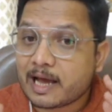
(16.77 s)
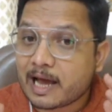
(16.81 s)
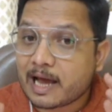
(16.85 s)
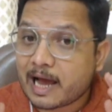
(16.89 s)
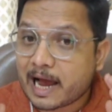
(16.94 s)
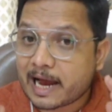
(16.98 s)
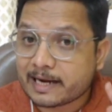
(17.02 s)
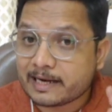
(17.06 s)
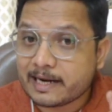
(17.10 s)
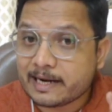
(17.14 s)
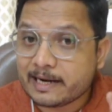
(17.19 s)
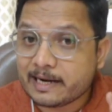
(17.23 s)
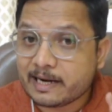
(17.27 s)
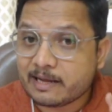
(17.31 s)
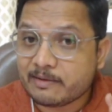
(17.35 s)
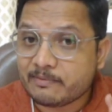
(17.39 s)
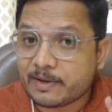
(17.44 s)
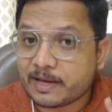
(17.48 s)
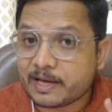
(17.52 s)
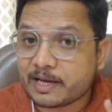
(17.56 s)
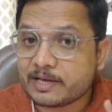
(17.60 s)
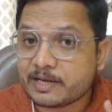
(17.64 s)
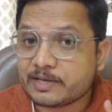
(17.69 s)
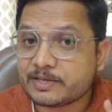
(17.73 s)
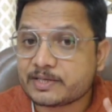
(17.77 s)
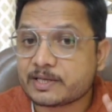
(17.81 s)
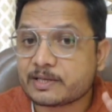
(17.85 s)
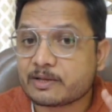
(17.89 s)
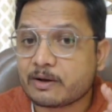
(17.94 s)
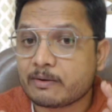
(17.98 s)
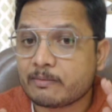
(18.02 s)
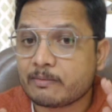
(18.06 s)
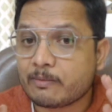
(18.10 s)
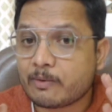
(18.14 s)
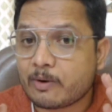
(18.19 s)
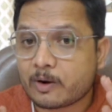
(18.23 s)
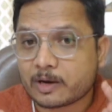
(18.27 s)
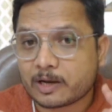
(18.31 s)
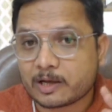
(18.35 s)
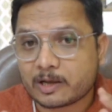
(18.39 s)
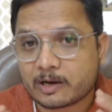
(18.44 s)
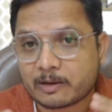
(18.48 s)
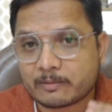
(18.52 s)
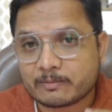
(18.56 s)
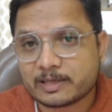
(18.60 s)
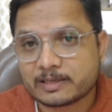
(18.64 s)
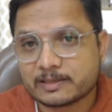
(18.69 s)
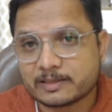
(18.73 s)
identification of order
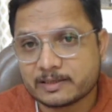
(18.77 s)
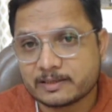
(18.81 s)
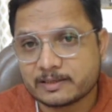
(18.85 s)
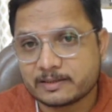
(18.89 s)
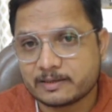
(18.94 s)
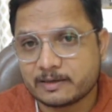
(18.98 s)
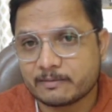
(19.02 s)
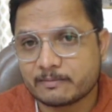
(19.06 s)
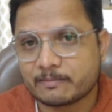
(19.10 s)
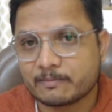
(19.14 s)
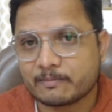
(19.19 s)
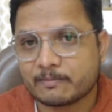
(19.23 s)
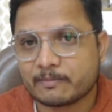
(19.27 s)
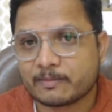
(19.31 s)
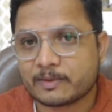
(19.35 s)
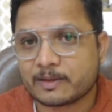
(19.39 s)
of the system.